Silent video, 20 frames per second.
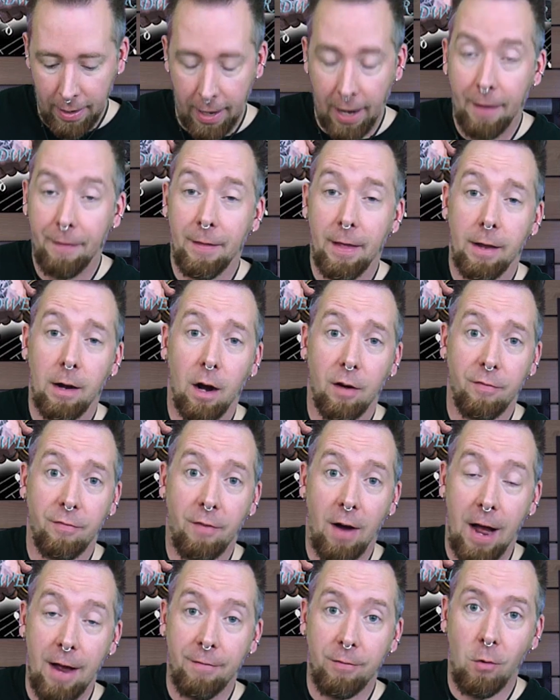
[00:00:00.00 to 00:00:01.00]
And then our
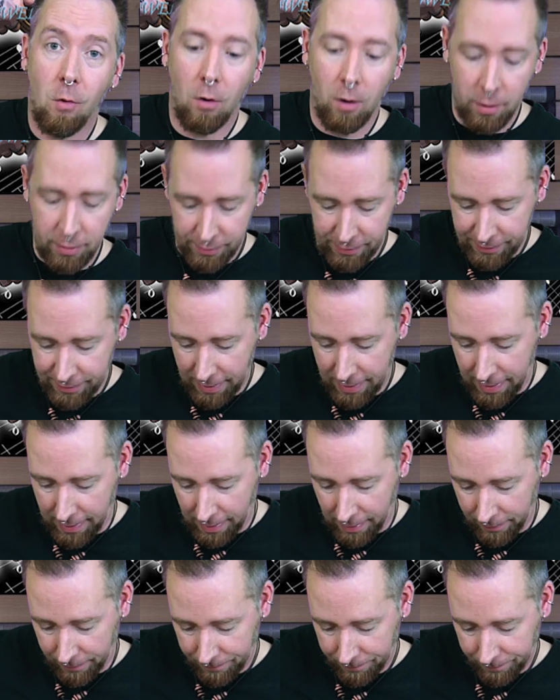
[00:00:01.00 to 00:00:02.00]
5 chord,
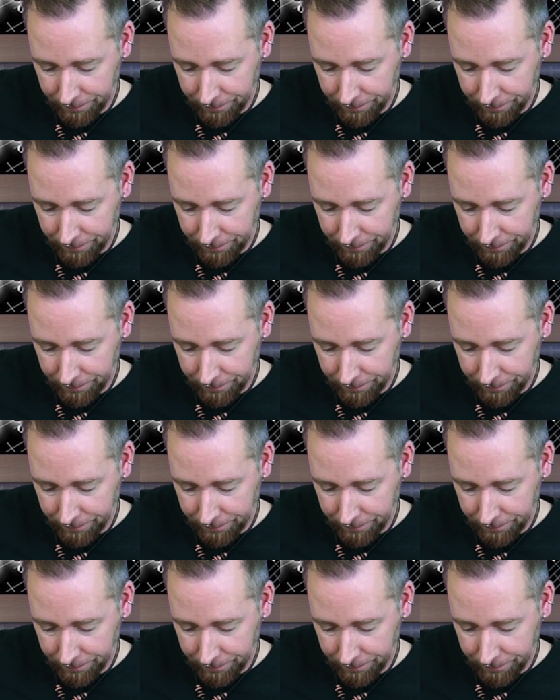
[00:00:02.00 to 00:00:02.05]
D.